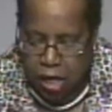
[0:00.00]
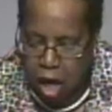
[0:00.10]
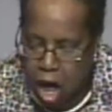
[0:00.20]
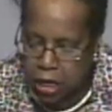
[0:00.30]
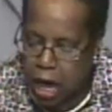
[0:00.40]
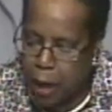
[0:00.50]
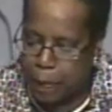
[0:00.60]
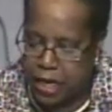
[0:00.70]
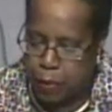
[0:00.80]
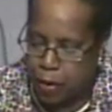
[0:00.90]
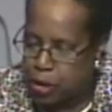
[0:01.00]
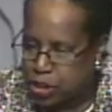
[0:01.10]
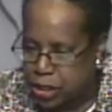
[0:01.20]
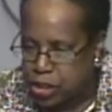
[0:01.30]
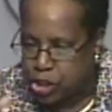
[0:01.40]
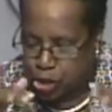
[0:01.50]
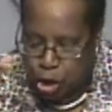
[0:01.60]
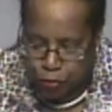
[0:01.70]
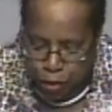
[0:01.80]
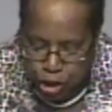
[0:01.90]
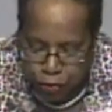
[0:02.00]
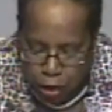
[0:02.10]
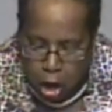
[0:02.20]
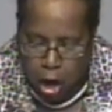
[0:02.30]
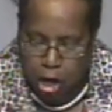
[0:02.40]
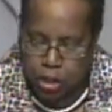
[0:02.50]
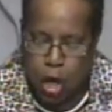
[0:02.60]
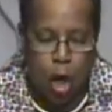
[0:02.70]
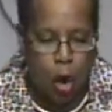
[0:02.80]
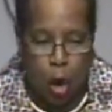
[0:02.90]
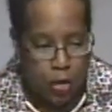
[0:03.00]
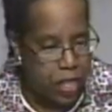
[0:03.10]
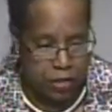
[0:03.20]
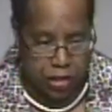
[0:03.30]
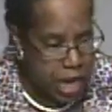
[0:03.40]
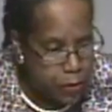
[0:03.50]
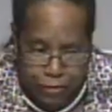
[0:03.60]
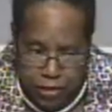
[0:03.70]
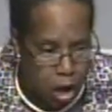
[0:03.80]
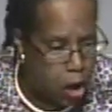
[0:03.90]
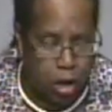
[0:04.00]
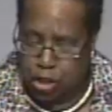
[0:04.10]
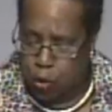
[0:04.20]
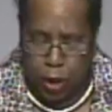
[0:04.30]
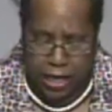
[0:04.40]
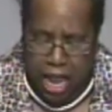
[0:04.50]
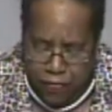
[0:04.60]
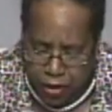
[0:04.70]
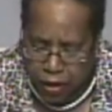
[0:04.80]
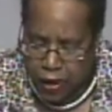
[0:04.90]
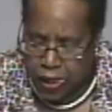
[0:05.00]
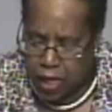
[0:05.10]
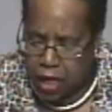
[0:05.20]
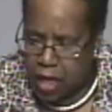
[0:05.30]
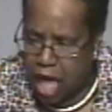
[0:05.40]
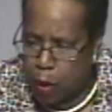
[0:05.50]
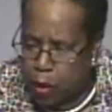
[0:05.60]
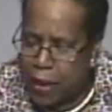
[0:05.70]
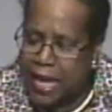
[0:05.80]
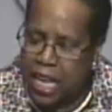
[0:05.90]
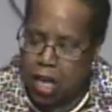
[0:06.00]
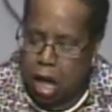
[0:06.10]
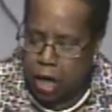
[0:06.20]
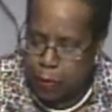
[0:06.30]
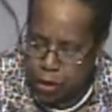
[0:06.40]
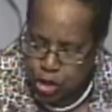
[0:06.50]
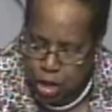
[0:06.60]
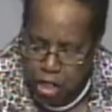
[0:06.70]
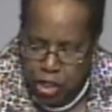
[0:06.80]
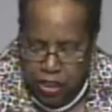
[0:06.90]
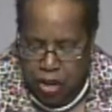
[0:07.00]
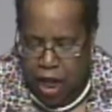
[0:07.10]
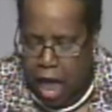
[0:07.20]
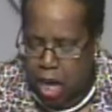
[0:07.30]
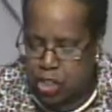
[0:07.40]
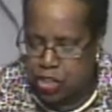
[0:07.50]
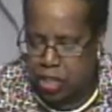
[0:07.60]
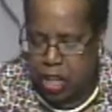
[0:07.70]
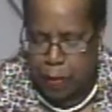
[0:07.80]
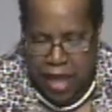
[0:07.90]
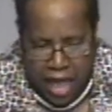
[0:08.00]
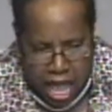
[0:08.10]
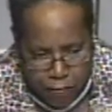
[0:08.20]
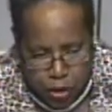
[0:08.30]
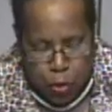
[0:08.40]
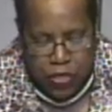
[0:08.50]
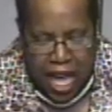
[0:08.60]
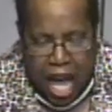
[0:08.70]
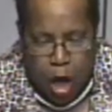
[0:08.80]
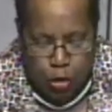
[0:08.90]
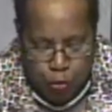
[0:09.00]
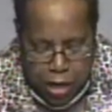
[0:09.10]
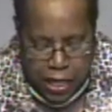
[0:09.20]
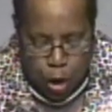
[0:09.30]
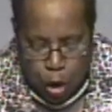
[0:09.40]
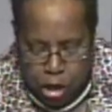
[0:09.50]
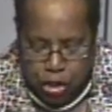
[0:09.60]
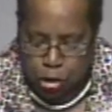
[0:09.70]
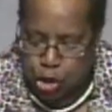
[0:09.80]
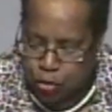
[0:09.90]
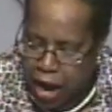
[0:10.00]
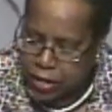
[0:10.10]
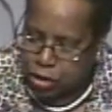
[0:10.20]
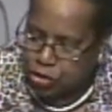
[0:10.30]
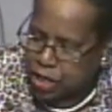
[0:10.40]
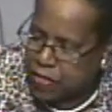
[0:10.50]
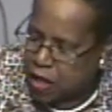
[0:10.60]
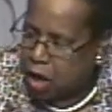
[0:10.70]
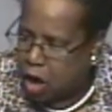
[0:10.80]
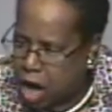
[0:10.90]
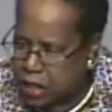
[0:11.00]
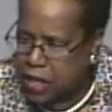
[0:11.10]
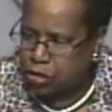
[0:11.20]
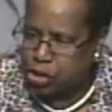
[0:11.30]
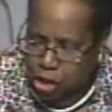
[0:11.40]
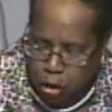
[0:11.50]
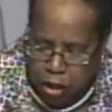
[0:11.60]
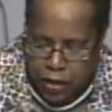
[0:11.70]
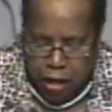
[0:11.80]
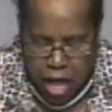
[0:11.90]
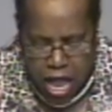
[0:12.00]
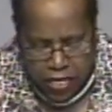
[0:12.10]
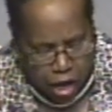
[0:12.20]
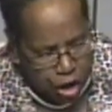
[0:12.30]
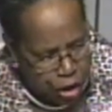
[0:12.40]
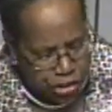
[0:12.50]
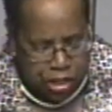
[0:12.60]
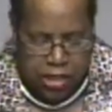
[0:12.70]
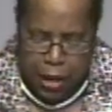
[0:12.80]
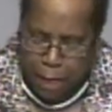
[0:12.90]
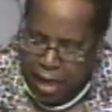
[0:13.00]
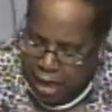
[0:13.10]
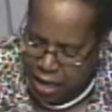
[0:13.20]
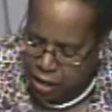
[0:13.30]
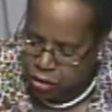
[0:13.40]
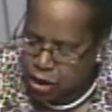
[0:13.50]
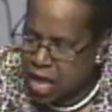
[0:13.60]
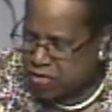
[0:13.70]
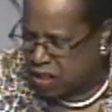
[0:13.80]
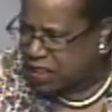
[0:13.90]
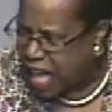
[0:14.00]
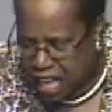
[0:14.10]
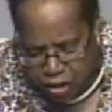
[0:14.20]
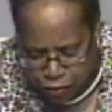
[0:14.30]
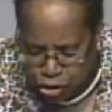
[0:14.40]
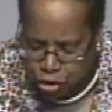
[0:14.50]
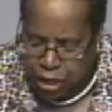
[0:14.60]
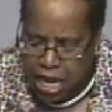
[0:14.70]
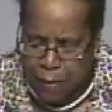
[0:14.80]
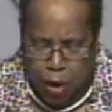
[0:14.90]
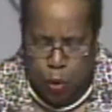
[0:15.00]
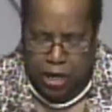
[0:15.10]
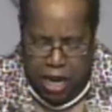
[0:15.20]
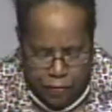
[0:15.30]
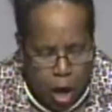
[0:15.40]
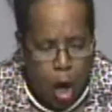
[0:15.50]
caught up in a person's surface flaws or their deep flaws or whatever, and when we get caught up in judging their actions and their behaviors without really also trying to see their heart and their soul and their hurts and their pain, their lack of esteem or whatever,